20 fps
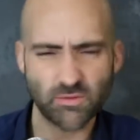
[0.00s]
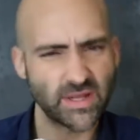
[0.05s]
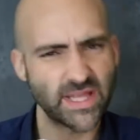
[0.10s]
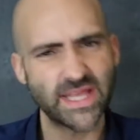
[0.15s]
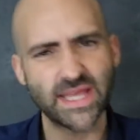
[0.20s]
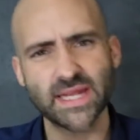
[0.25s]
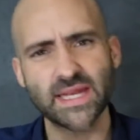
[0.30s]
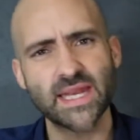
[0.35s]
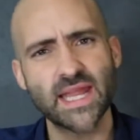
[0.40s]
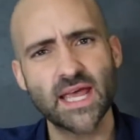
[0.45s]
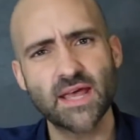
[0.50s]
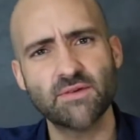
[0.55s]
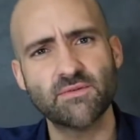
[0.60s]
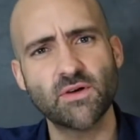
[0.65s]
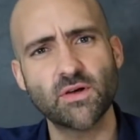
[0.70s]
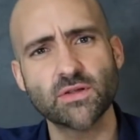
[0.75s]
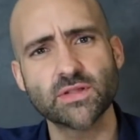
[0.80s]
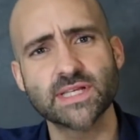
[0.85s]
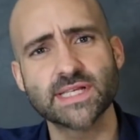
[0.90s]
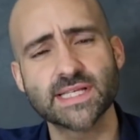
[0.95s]
getting out of
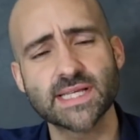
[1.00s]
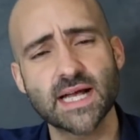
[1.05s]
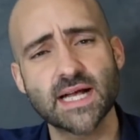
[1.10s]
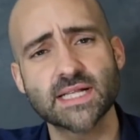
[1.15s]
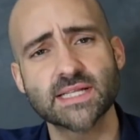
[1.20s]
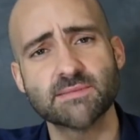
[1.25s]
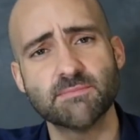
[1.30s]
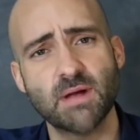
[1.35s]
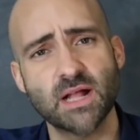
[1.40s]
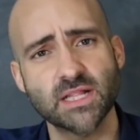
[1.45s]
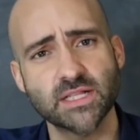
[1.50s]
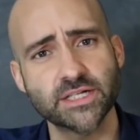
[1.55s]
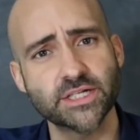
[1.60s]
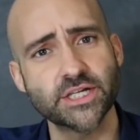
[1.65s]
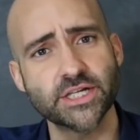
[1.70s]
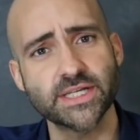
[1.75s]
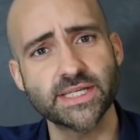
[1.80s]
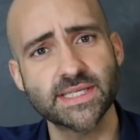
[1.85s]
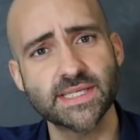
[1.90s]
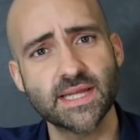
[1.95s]
all this
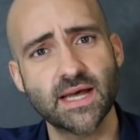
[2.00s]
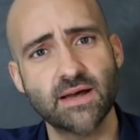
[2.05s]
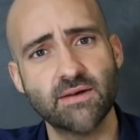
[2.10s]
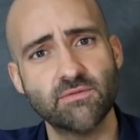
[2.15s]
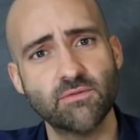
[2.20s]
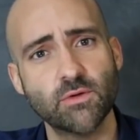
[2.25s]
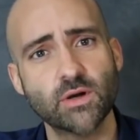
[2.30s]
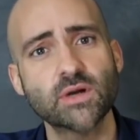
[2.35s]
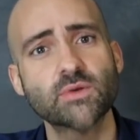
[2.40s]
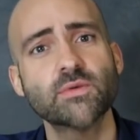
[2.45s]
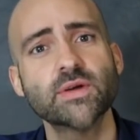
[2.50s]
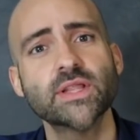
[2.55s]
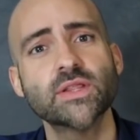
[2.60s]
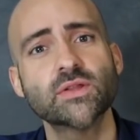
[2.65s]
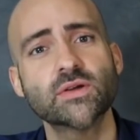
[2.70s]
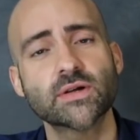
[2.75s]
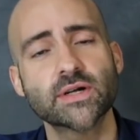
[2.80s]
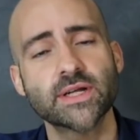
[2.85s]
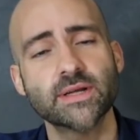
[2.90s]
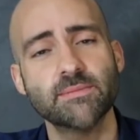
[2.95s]
cosmology stuff? What are we
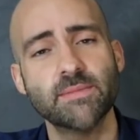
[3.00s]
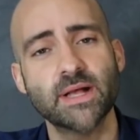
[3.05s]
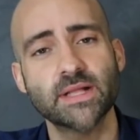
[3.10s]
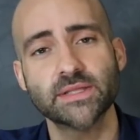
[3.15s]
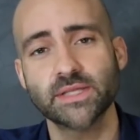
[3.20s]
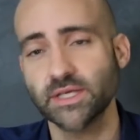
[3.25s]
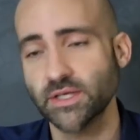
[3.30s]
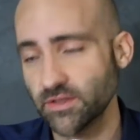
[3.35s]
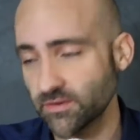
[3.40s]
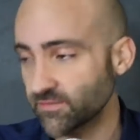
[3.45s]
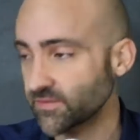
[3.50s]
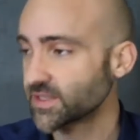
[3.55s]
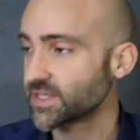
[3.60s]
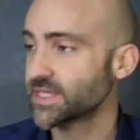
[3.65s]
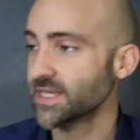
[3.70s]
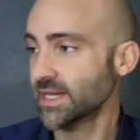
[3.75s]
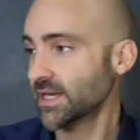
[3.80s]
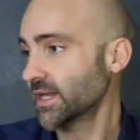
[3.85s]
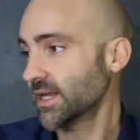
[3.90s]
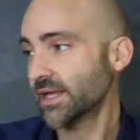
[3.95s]
learning about the universe?
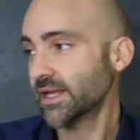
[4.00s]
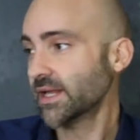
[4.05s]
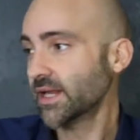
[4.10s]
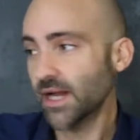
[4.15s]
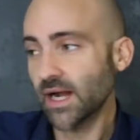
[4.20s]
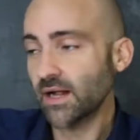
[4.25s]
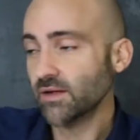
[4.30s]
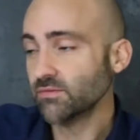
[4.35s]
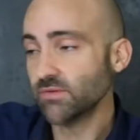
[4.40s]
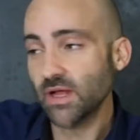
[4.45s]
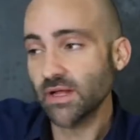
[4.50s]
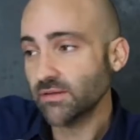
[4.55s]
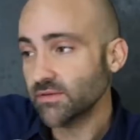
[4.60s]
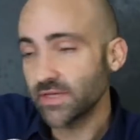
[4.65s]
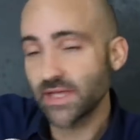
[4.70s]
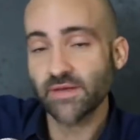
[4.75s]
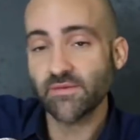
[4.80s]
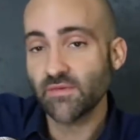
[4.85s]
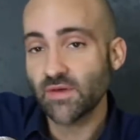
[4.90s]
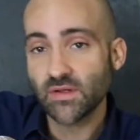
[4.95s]
And I'll
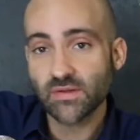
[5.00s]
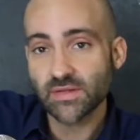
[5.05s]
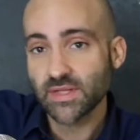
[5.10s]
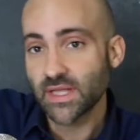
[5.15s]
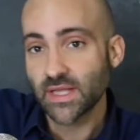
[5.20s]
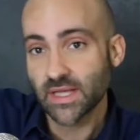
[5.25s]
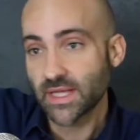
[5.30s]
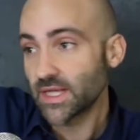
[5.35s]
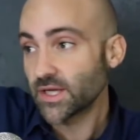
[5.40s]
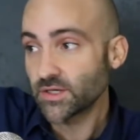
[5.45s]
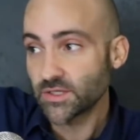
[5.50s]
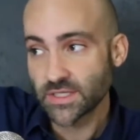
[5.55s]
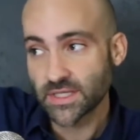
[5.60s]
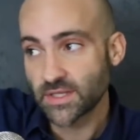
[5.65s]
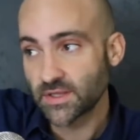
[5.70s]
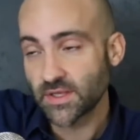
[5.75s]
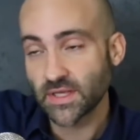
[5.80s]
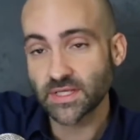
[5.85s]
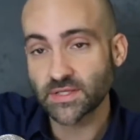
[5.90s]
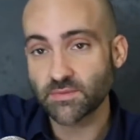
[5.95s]
give all the, like, here's the
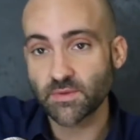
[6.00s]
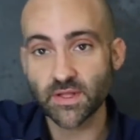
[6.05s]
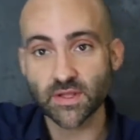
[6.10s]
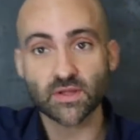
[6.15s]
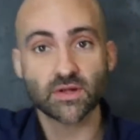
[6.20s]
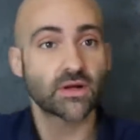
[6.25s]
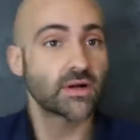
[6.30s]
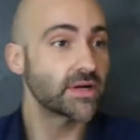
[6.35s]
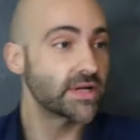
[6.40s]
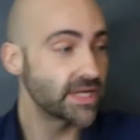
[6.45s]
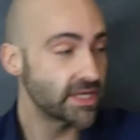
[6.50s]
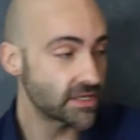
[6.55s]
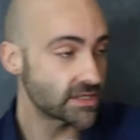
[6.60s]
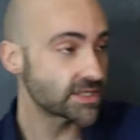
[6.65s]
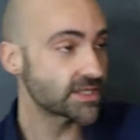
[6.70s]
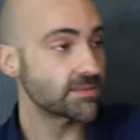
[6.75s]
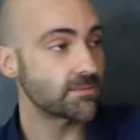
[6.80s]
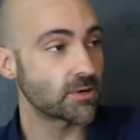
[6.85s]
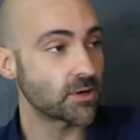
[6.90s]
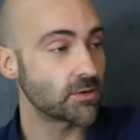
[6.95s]
things we learned.
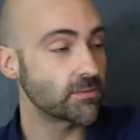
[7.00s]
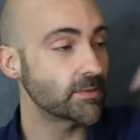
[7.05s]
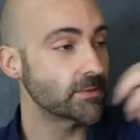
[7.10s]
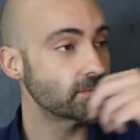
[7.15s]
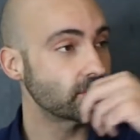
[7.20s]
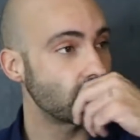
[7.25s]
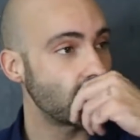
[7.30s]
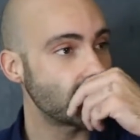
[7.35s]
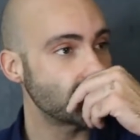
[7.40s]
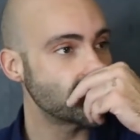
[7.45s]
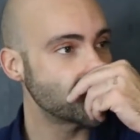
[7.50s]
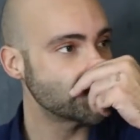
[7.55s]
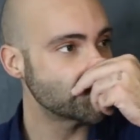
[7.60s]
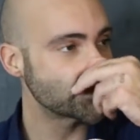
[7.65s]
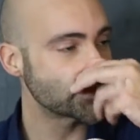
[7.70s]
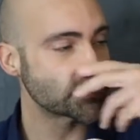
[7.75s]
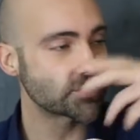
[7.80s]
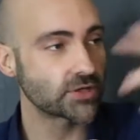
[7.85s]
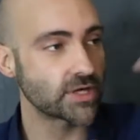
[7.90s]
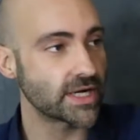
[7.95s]
Here's some of our open
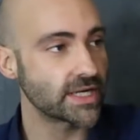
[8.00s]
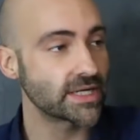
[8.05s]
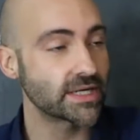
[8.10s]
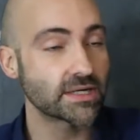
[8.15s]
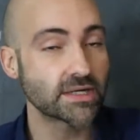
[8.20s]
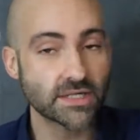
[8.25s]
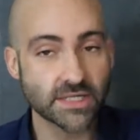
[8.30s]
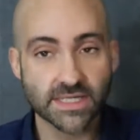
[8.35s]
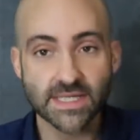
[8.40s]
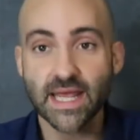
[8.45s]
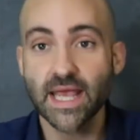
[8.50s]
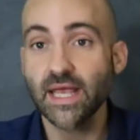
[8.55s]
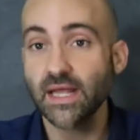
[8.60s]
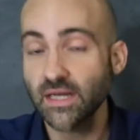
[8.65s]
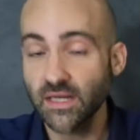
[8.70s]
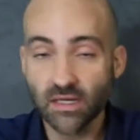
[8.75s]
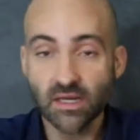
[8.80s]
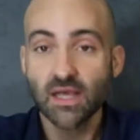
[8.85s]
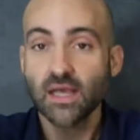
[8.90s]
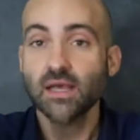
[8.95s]
problems we're trying to
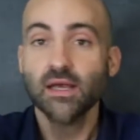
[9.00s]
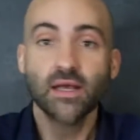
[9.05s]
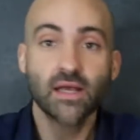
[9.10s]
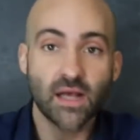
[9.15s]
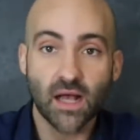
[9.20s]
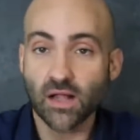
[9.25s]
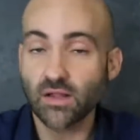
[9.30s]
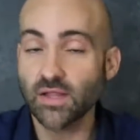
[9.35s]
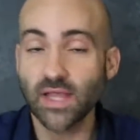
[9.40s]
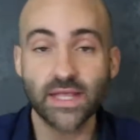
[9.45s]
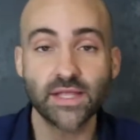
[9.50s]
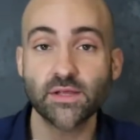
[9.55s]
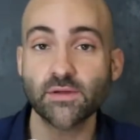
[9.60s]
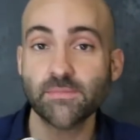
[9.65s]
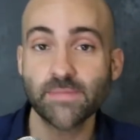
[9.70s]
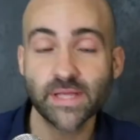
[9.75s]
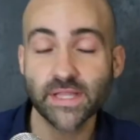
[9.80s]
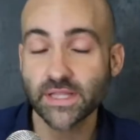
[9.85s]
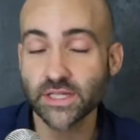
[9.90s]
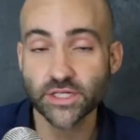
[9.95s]
understand. And I'll let you
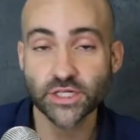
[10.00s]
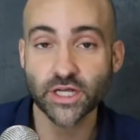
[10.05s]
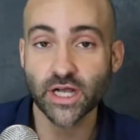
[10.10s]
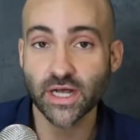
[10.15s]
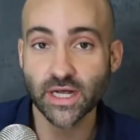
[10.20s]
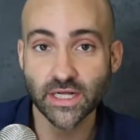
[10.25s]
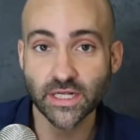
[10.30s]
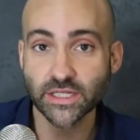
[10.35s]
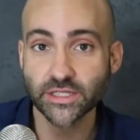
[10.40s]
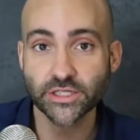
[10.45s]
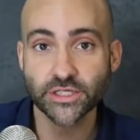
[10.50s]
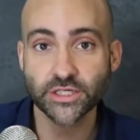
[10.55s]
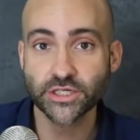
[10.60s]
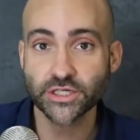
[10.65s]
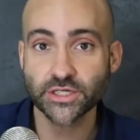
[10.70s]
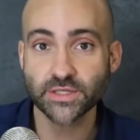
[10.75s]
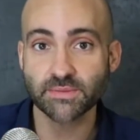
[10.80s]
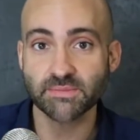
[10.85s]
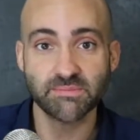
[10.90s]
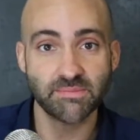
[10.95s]
be the
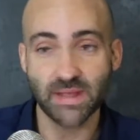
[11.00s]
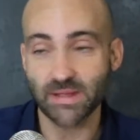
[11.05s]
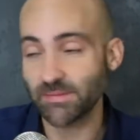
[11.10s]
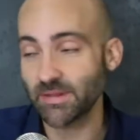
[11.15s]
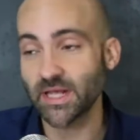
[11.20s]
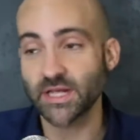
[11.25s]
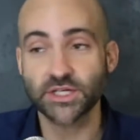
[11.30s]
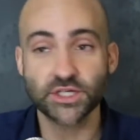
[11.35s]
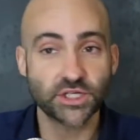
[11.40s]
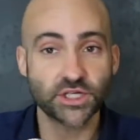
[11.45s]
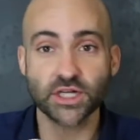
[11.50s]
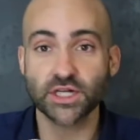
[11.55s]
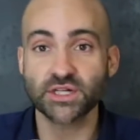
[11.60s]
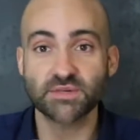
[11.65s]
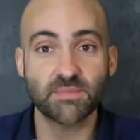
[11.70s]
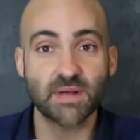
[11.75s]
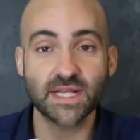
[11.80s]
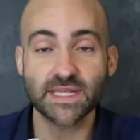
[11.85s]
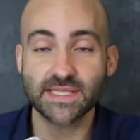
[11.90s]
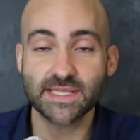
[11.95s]
judge. Maybe I should judge
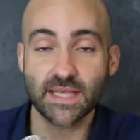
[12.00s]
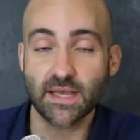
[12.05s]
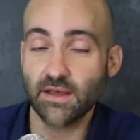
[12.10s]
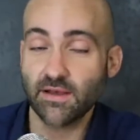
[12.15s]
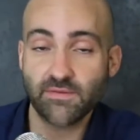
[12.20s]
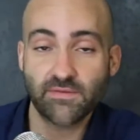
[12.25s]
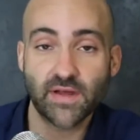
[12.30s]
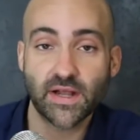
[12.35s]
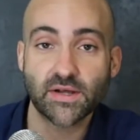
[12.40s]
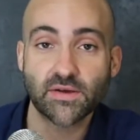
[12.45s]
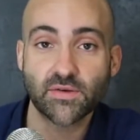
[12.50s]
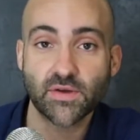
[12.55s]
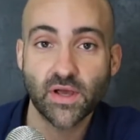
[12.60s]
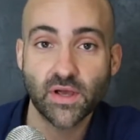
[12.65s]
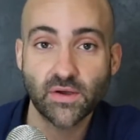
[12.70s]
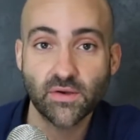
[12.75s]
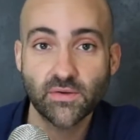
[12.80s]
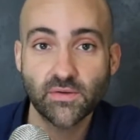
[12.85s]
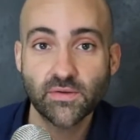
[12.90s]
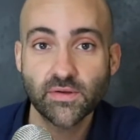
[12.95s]
myself. I don't
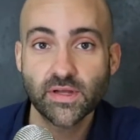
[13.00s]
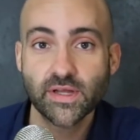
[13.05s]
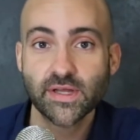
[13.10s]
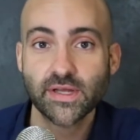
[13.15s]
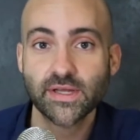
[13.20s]
know.